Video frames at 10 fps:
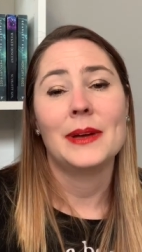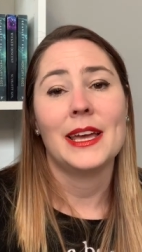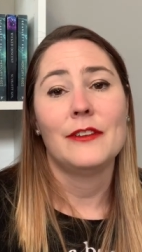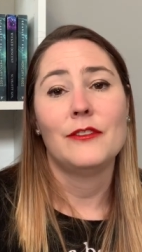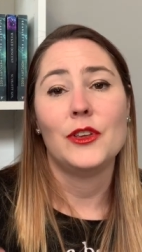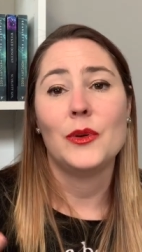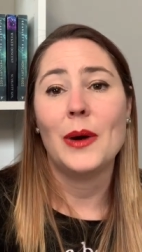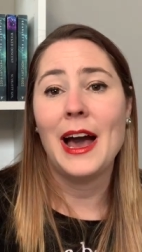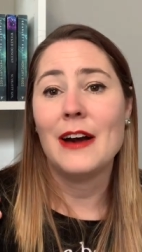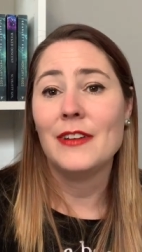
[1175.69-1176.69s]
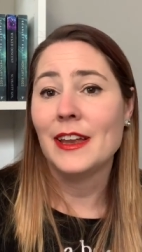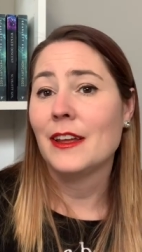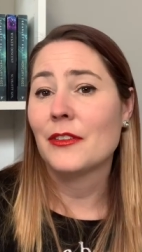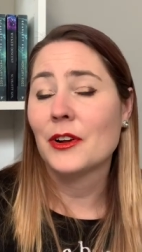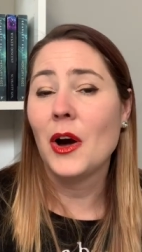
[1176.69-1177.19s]
If you have any
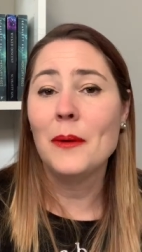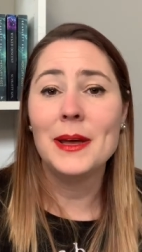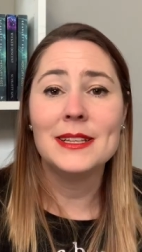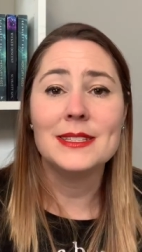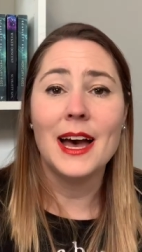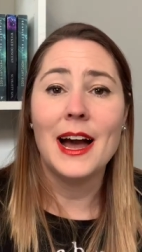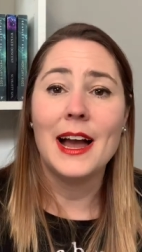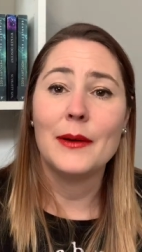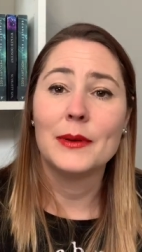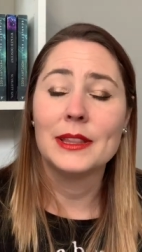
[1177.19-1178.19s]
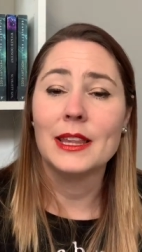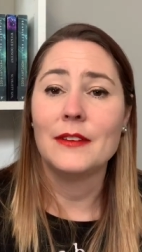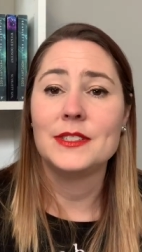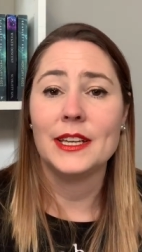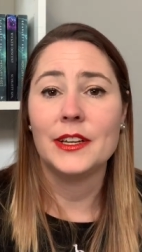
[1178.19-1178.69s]
other comments, I would
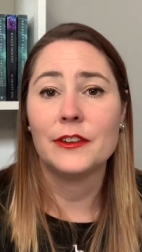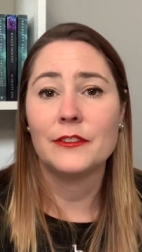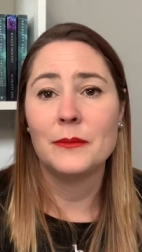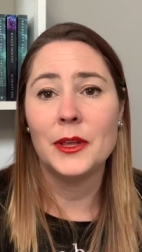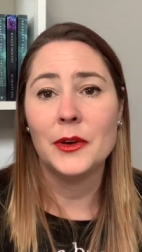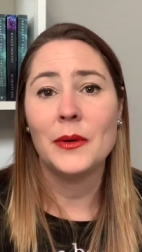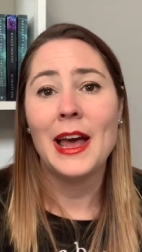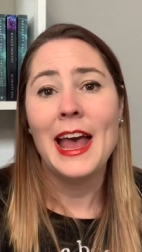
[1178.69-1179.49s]
love to hear from you.